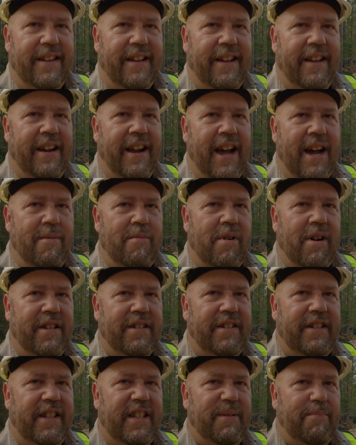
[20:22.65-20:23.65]
And I'm
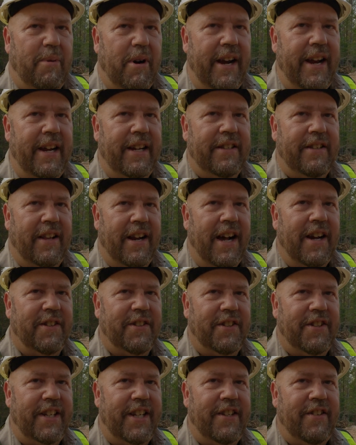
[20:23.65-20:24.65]
Rusty Springs, and I'll
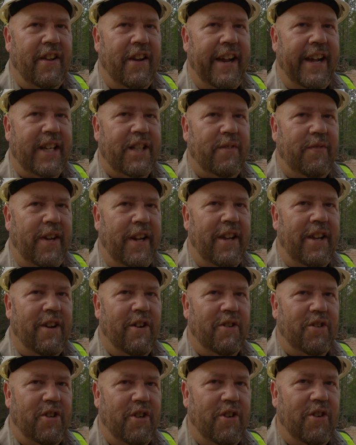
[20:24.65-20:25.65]
see you in the next
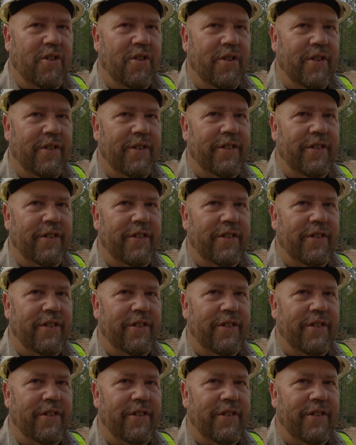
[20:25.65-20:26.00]
video too.